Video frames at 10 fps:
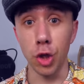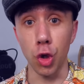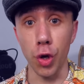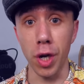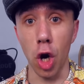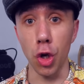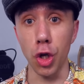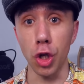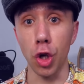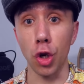
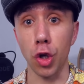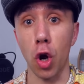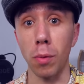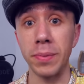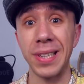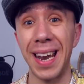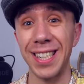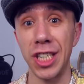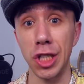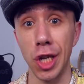joinhoney.com
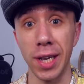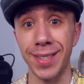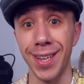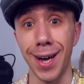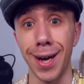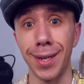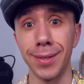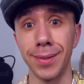slash integza.